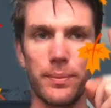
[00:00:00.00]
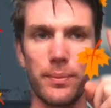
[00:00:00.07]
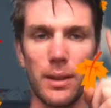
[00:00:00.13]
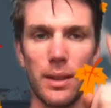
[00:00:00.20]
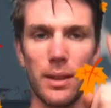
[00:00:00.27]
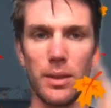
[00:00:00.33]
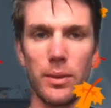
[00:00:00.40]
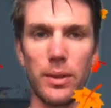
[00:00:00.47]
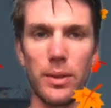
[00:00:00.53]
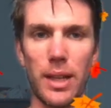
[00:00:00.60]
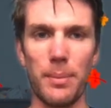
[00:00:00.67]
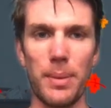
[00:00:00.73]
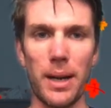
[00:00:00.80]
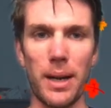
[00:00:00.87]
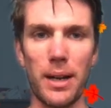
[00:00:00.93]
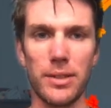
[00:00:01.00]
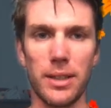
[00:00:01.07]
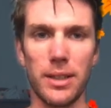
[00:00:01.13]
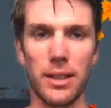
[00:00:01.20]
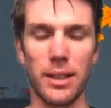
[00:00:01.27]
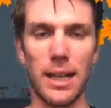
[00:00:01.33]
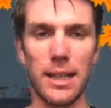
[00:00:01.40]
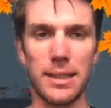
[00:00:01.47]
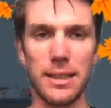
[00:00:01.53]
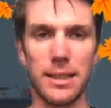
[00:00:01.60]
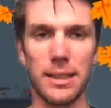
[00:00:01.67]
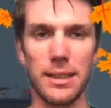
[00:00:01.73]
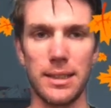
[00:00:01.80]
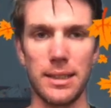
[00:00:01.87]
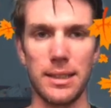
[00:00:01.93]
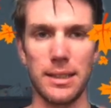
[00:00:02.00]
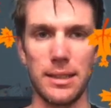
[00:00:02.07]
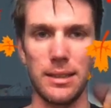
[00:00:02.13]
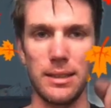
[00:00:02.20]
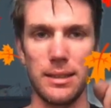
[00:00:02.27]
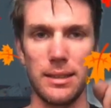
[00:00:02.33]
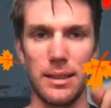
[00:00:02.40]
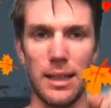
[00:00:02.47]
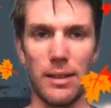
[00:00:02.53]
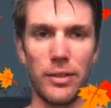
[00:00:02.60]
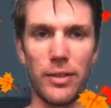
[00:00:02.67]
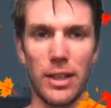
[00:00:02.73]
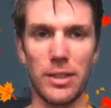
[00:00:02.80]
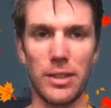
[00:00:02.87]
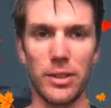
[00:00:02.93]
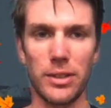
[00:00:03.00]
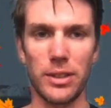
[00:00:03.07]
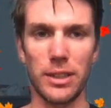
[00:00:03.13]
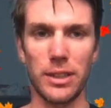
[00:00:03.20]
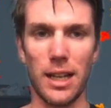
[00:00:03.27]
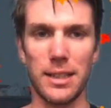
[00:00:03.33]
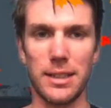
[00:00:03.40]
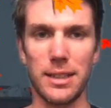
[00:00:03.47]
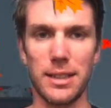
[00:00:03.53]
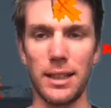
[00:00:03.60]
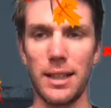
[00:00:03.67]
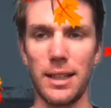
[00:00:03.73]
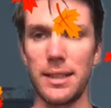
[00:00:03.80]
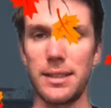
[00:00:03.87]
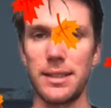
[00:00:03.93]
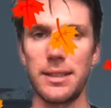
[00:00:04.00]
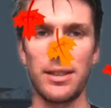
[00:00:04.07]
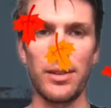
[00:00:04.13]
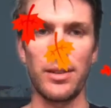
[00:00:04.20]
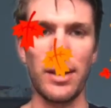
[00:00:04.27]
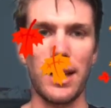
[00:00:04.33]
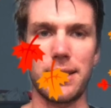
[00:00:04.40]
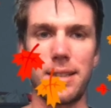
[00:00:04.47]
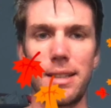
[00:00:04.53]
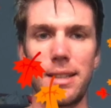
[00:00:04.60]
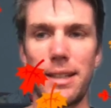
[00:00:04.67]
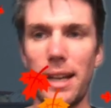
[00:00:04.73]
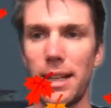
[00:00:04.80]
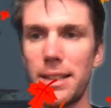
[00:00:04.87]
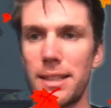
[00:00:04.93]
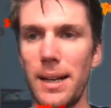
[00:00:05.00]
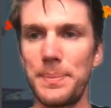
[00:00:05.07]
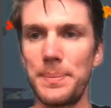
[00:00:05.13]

without a pair of sunglasses. Every face filter's got sunglasses, so that's the next step.